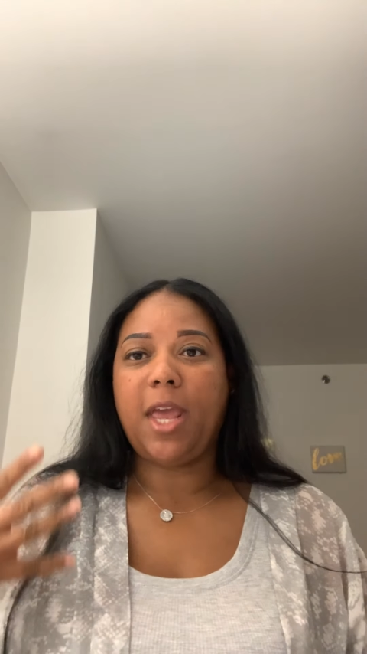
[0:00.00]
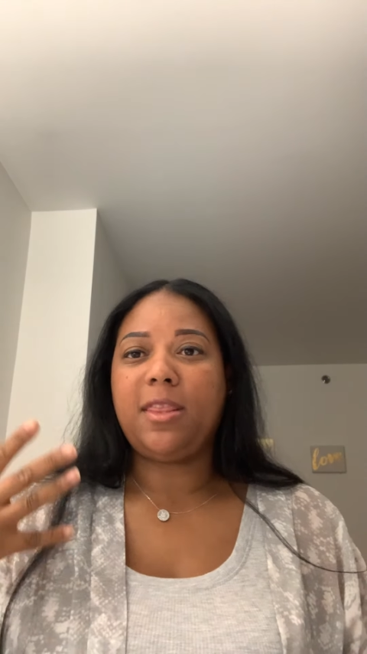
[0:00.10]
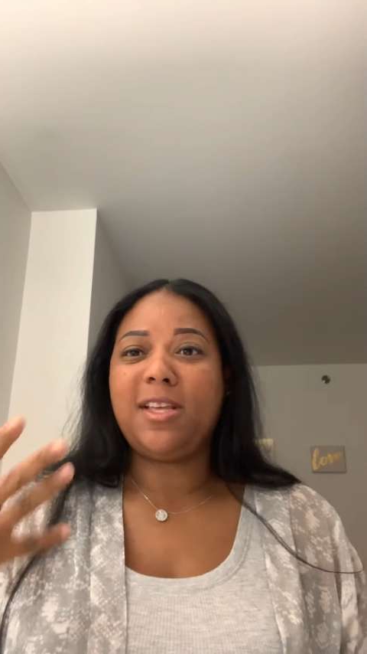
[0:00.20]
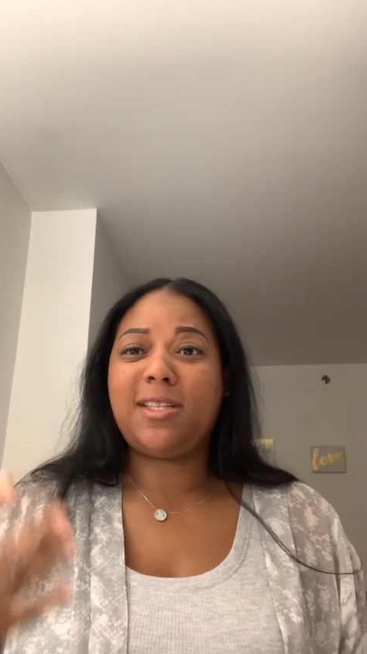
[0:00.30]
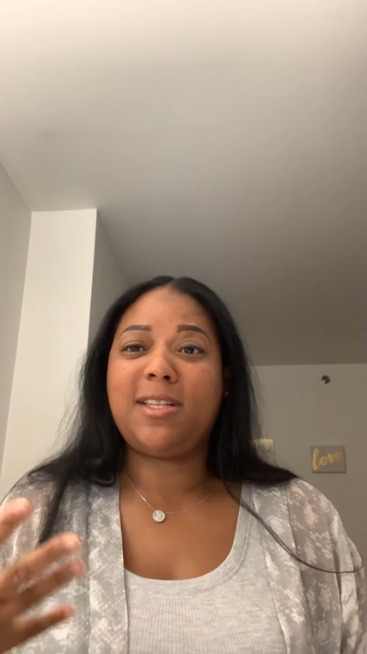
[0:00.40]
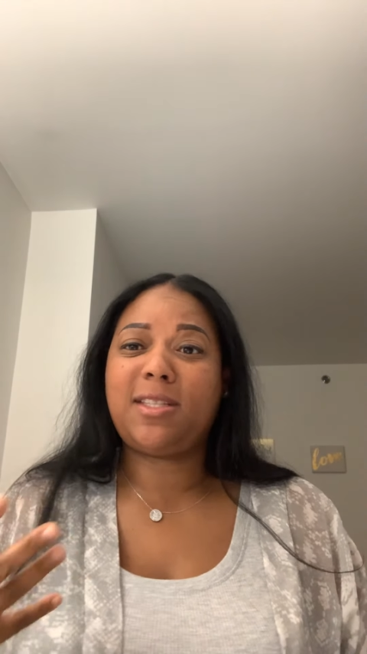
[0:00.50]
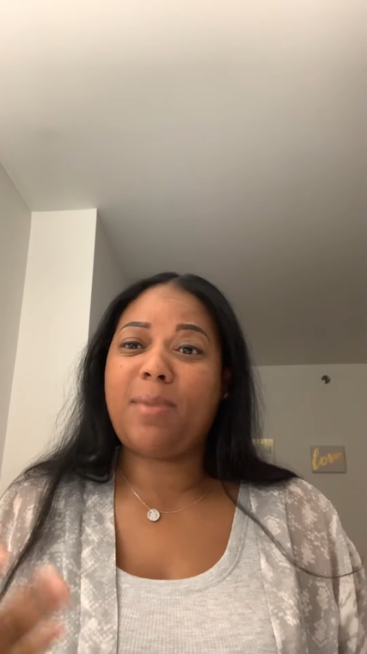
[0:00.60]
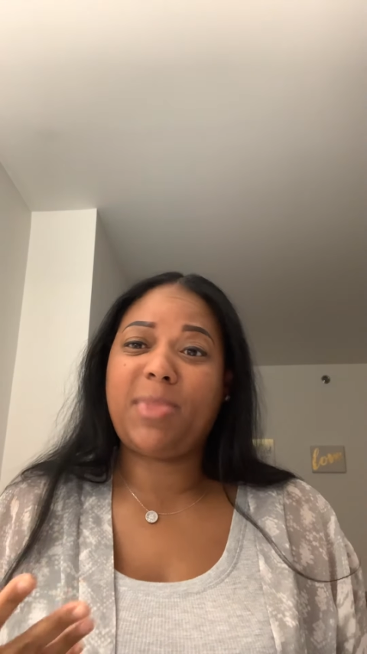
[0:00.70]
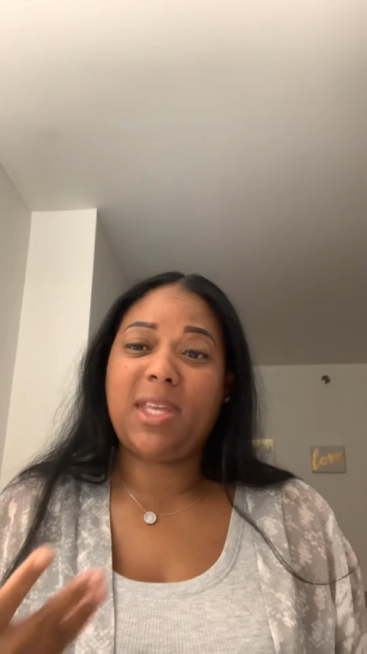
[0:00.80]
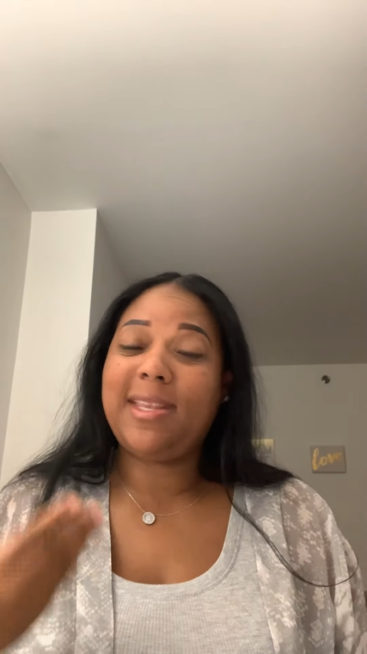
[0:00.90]
and this is
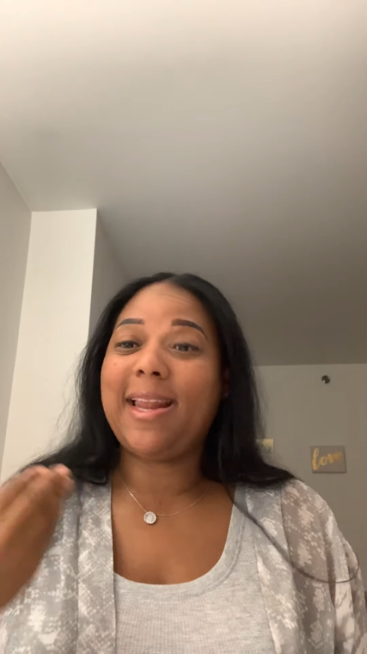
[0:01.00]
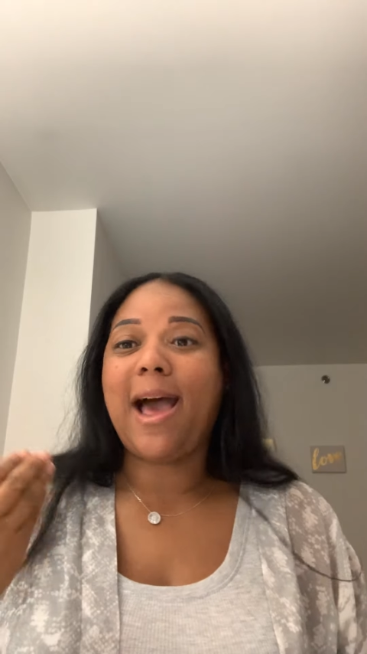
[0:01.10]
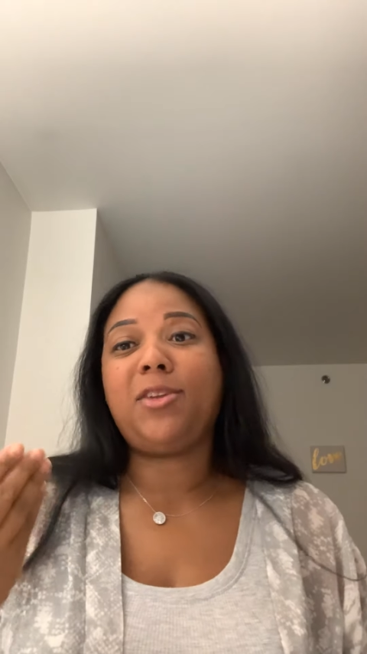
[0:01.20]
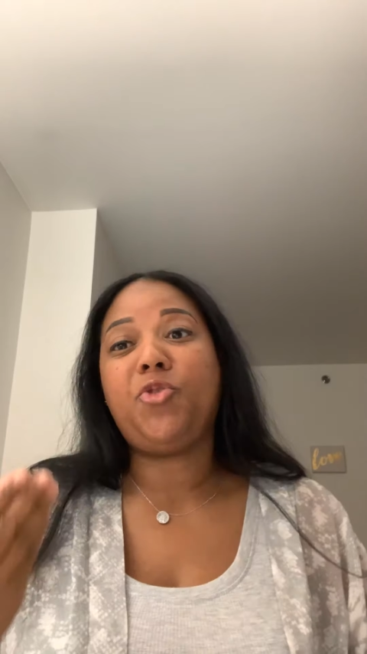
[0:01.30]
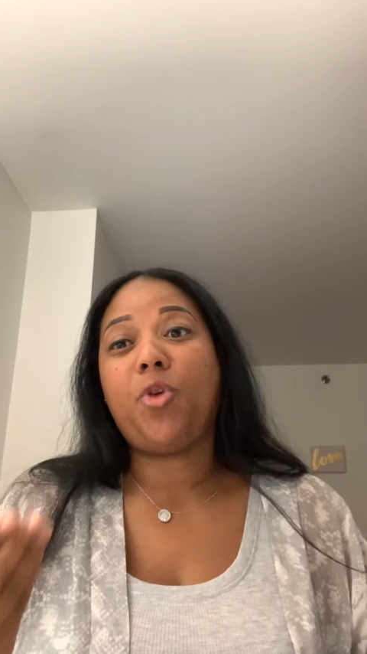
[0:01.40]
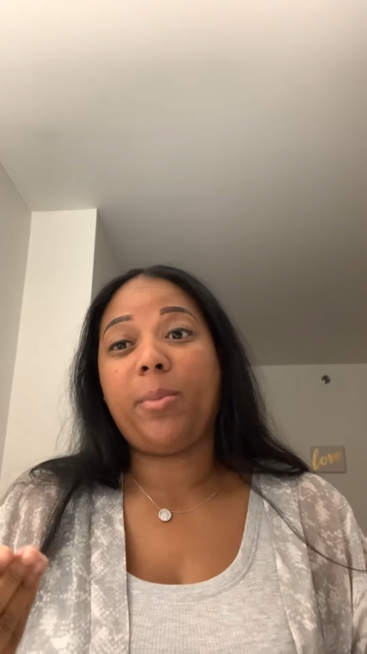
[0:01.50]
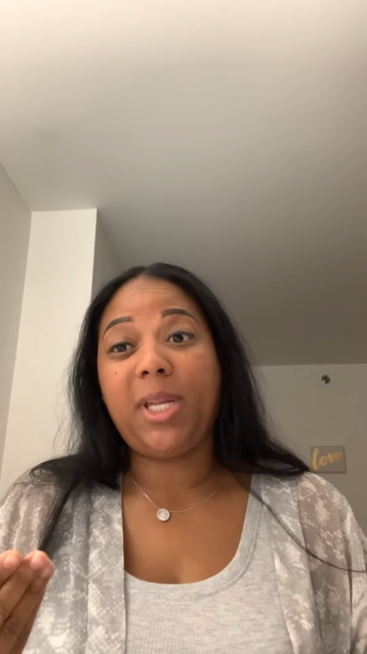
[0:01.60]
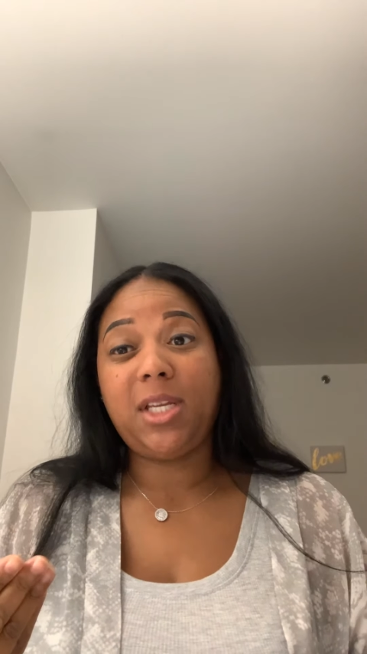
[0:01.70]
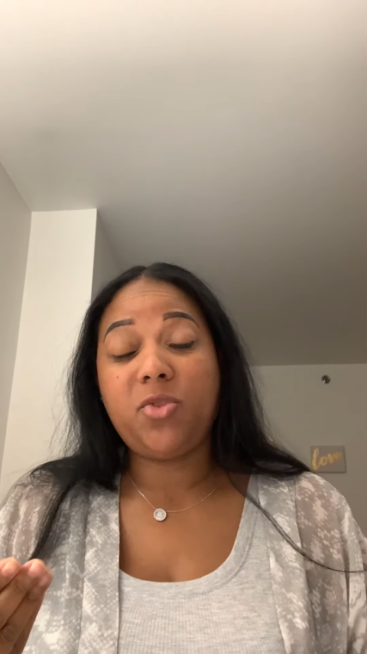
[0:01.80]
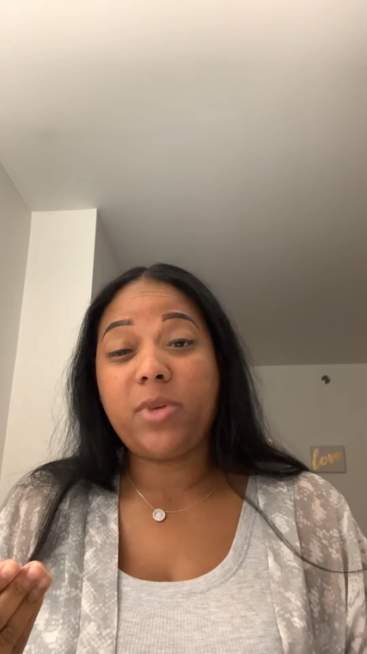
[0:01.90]
something that I
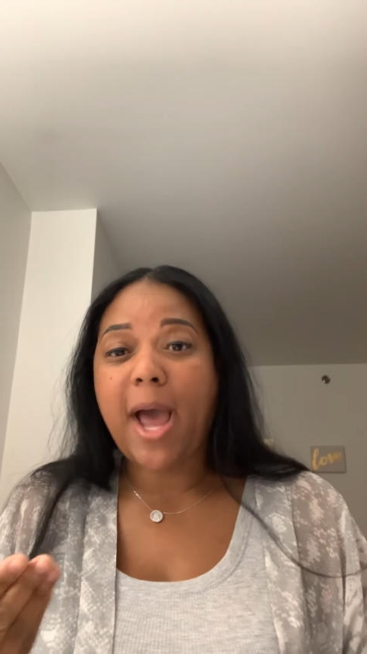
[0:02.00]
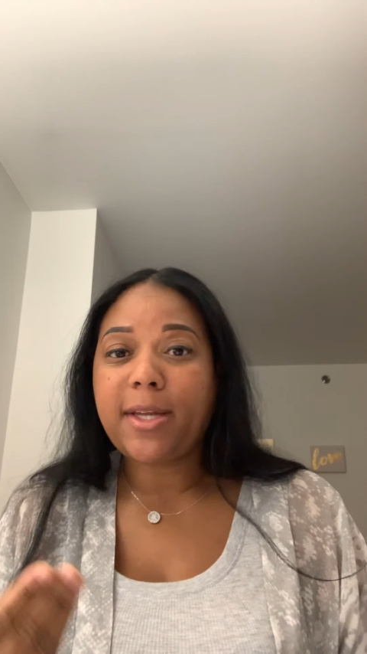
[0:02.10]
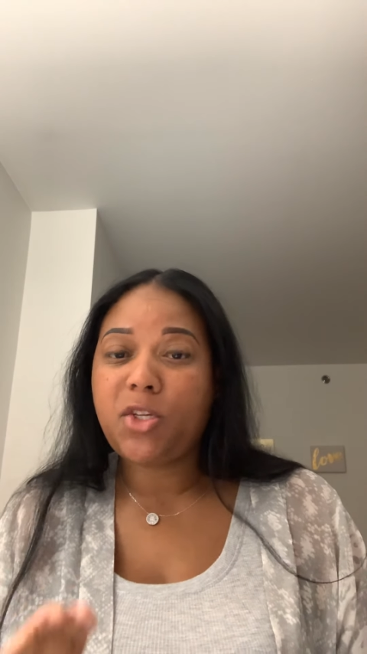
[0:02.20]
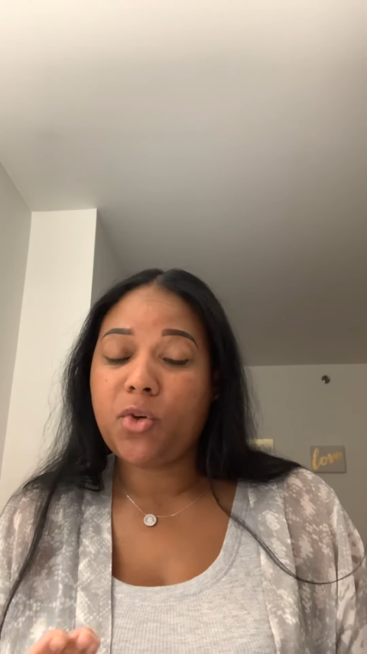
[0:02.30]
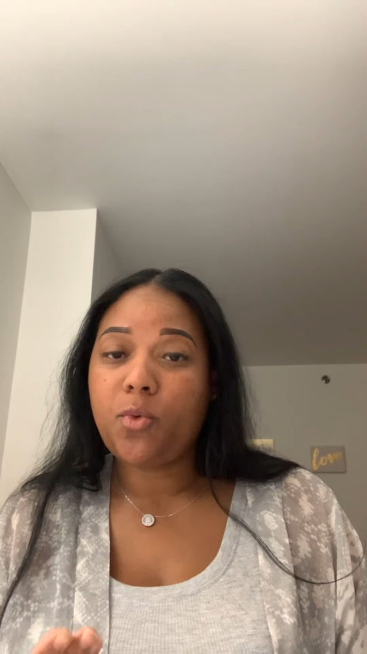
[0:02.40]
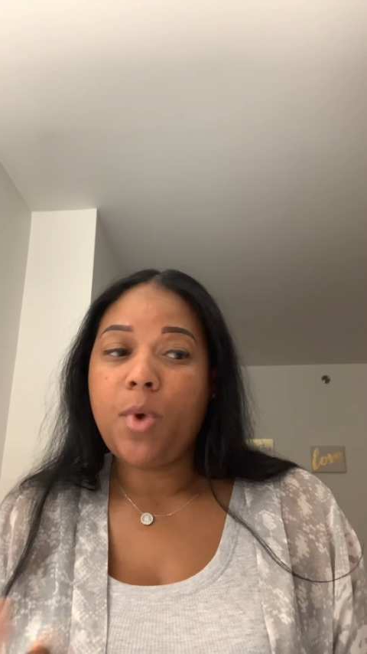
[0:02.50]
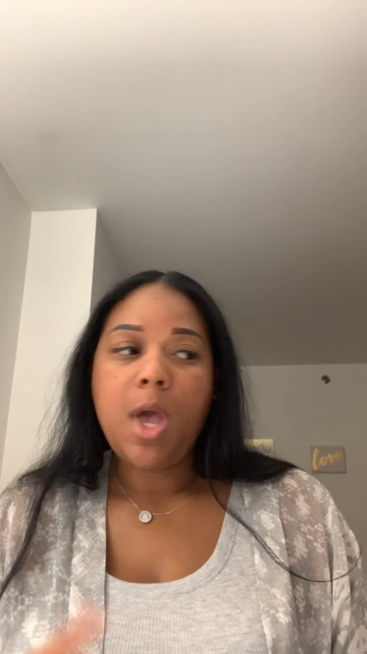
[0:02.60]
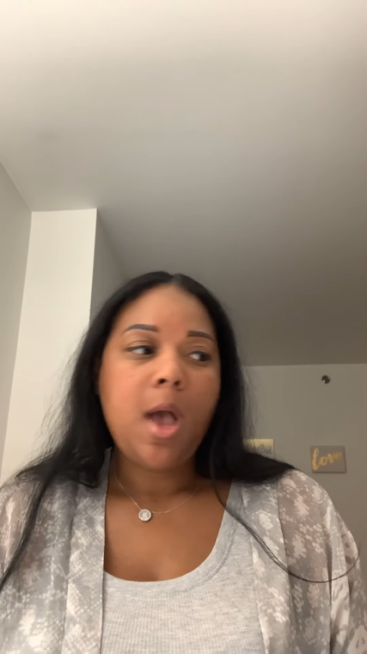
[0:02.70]
normally do not do,